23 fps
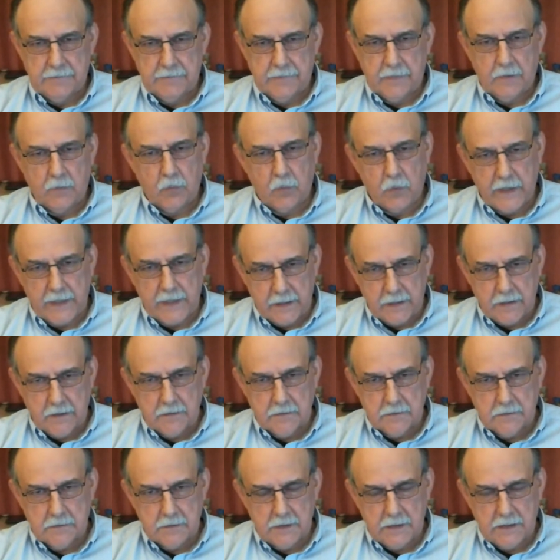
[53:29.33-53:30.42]
Rare.
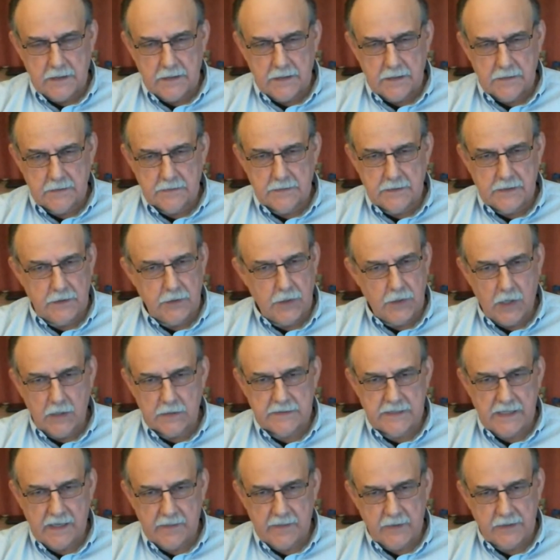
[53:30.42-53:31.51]
A long
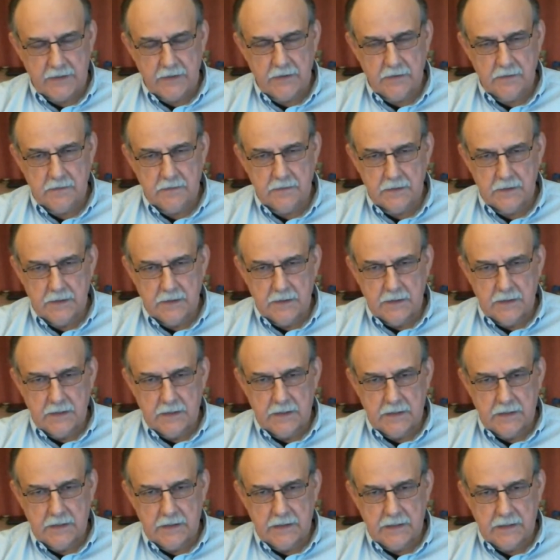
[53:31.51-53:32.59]
time ago.
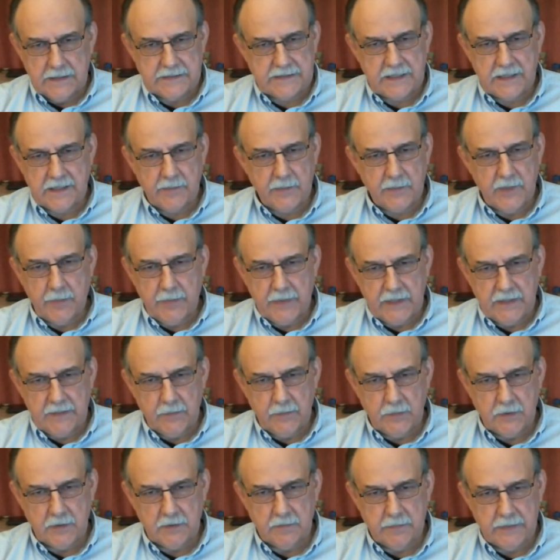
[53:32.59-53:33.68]
Hasn't come up
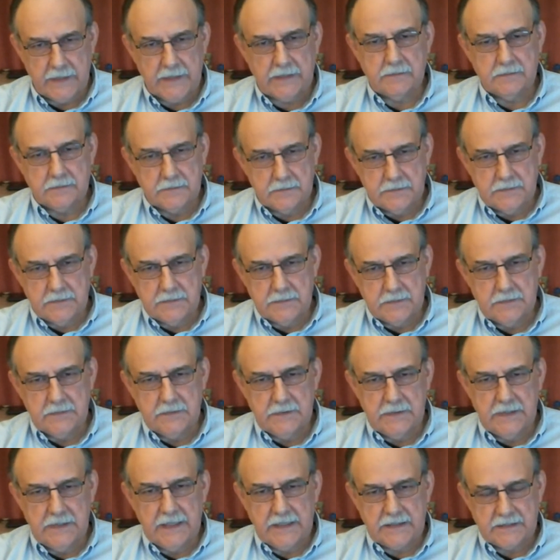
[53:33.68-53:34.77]
anymore, but
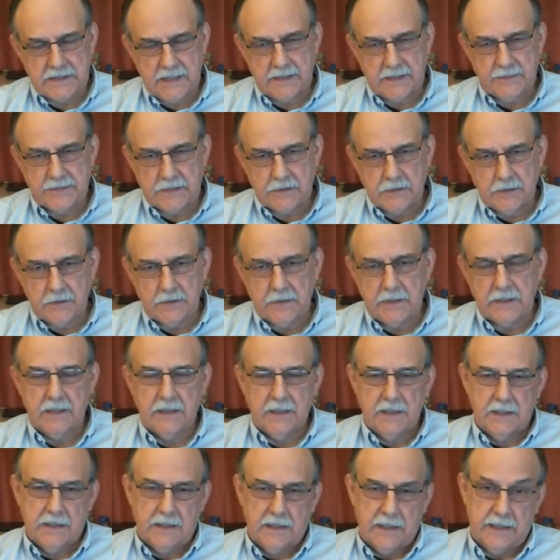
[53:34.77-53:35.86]
yes, absolutely.
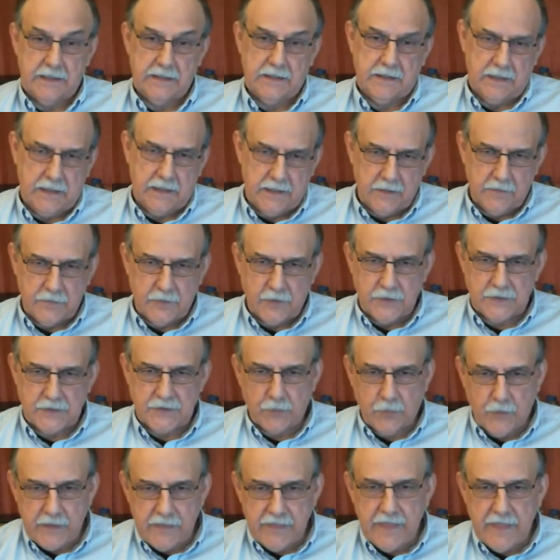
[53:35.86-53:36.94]
And of course,
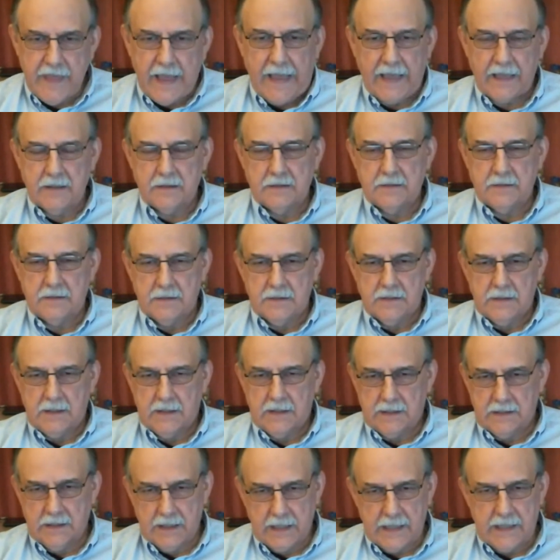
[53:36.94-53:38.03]
with that, a
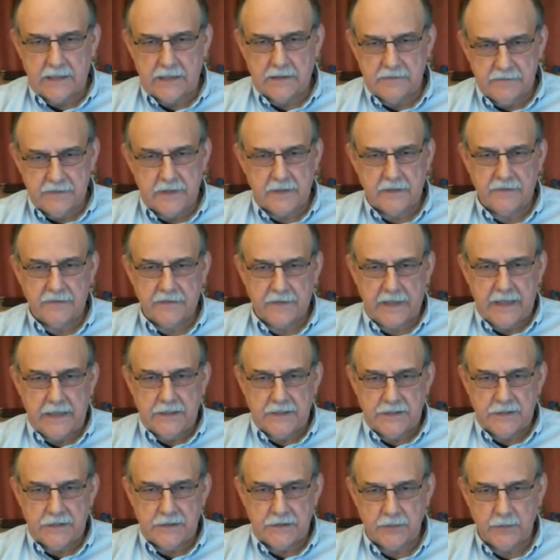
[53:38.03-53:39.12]
lot of
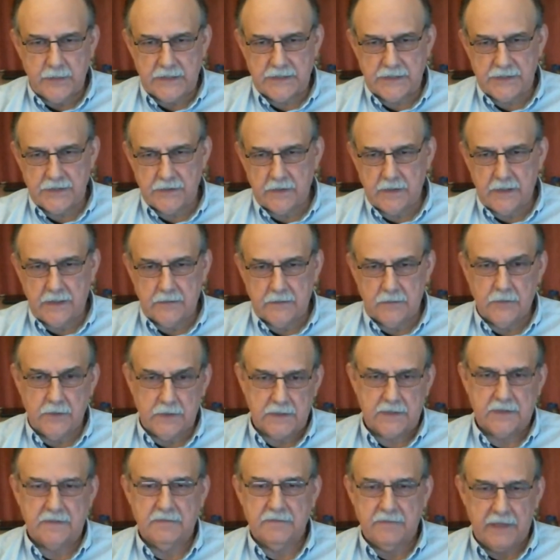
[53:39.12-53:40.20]
verification to make sure that we're
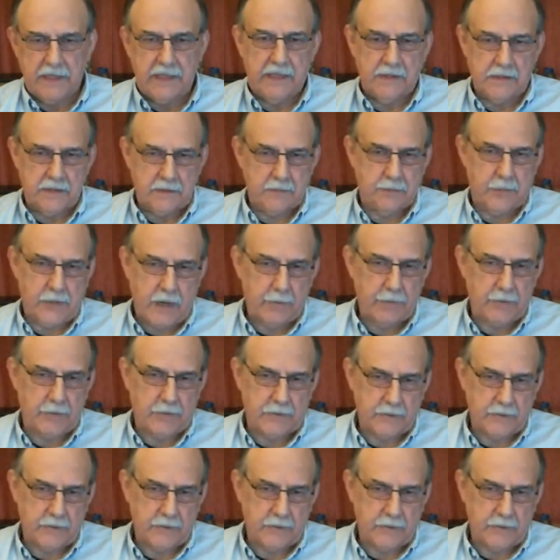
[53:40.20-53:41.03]
conveying the proper